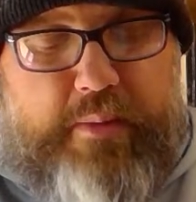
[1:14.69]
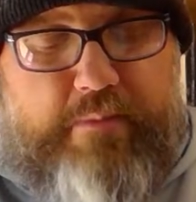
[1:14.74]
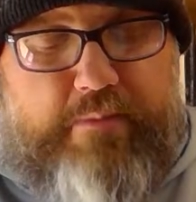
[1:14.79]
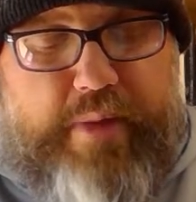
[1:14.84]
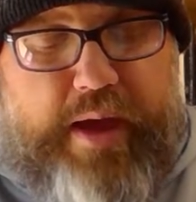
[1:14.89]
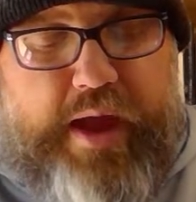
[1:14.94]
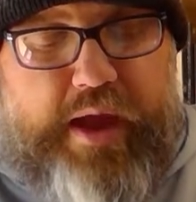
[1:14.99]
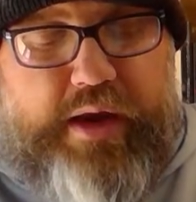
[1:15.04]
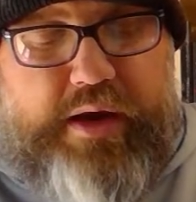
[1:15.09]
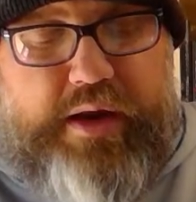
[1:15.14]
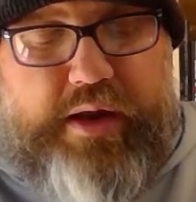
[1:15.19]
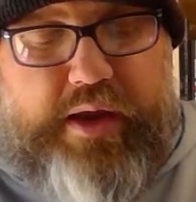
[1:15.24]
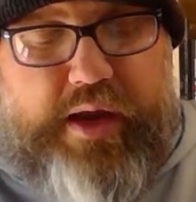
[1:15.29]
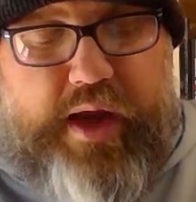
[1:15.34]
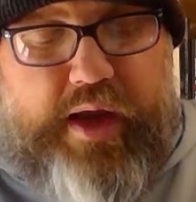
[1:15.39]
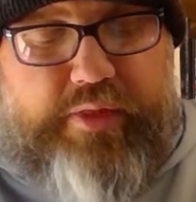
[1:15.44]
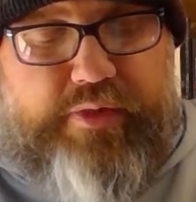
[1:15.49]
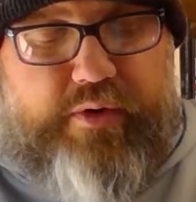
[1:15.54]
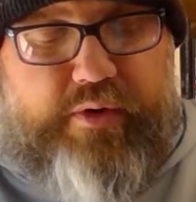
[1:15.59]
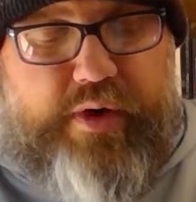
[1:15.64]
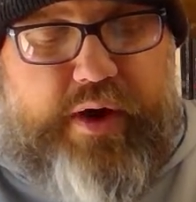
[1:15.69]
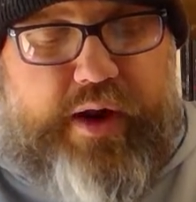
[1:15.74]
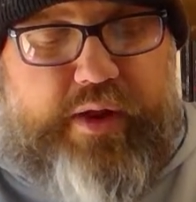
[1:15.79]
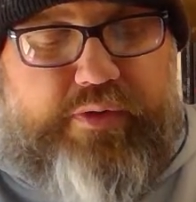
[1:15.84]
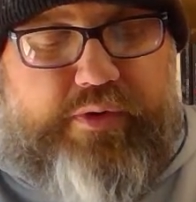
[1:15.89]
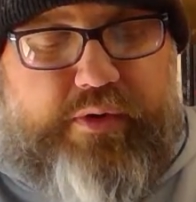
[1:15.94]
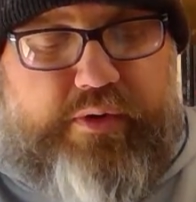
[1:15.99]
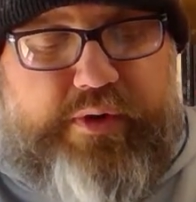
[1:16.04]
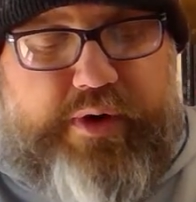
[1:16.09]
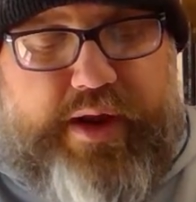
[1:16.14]
band together
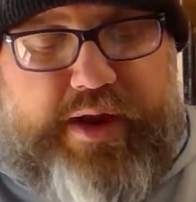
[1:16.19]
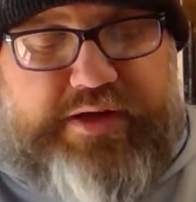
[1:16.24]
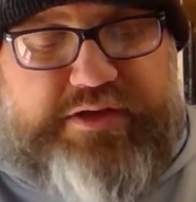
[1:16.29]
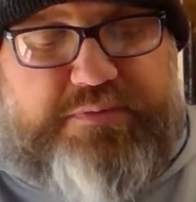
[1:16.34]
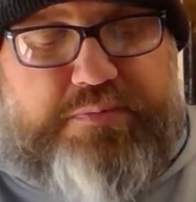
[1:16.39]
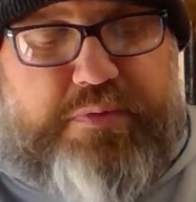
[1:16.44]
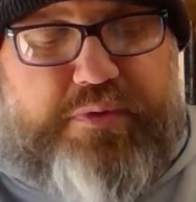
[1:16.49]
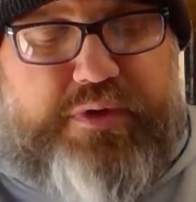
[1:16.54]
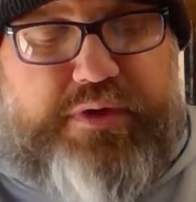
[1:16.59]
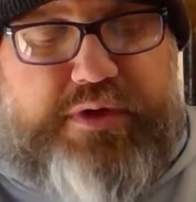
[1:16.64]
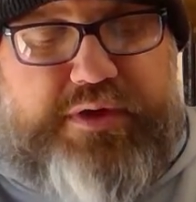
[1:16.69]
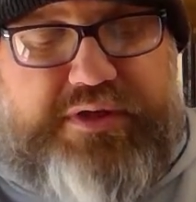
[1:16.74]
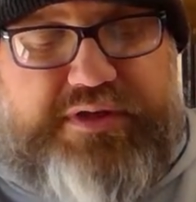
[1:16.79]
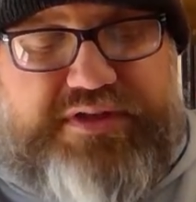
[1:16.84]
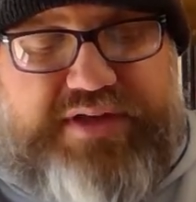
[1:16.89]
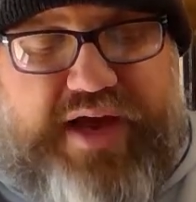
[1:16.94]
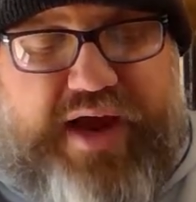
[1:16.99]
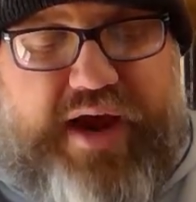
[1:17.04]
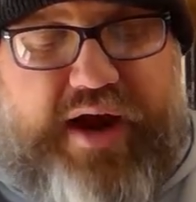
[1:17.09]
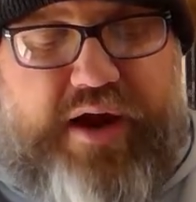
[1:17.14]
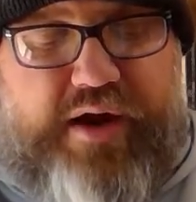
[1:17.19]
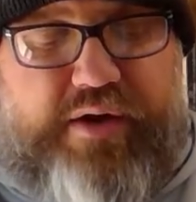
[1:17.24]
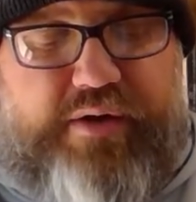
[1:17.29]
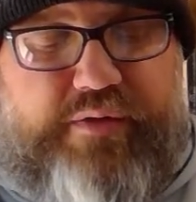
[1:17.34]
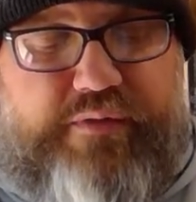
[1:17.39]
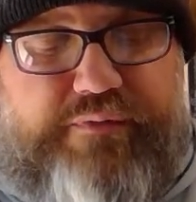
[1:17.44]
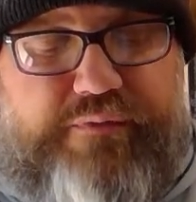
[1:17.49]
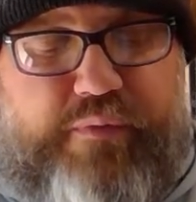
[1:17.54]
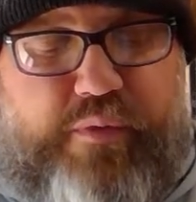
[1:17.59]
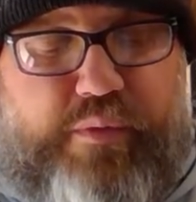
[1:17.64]
in their desperate
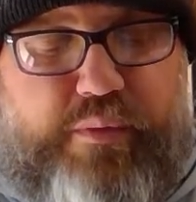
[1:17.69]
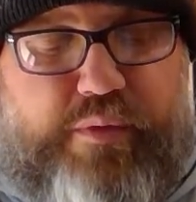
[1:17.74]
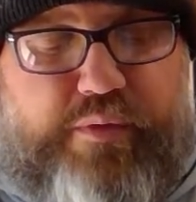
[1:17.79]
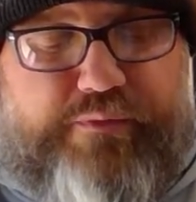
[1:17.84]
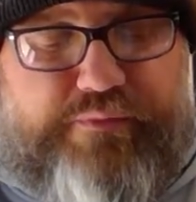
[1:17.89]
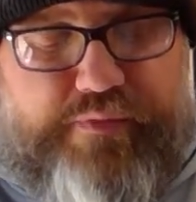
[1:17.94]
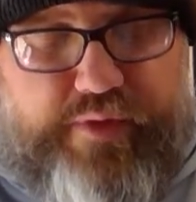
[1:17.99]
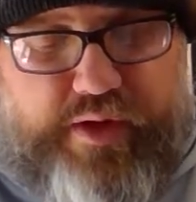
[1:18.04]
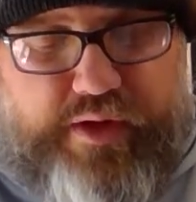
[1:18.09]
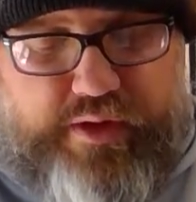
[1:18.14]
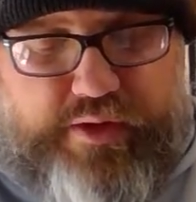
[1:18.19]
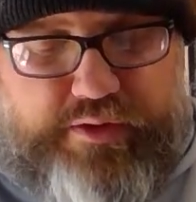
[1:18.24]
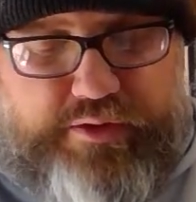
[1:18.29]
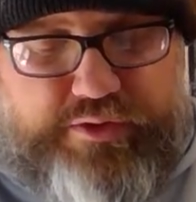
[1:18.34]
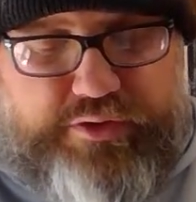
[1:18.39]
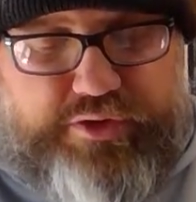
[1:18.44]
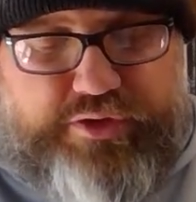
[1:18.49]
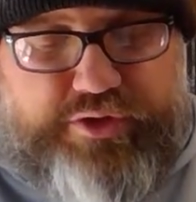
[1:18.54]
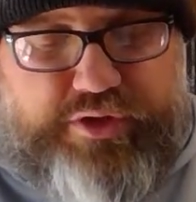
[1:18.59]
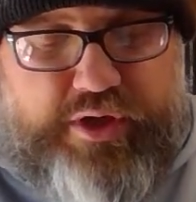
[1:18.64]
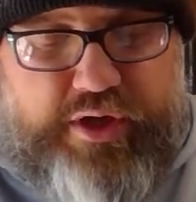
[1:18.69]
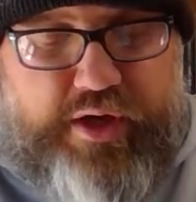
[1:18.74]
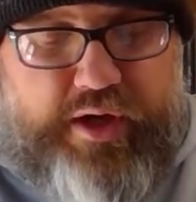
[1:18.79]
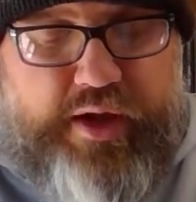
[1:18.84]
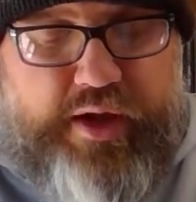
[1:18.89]
desire for revenge.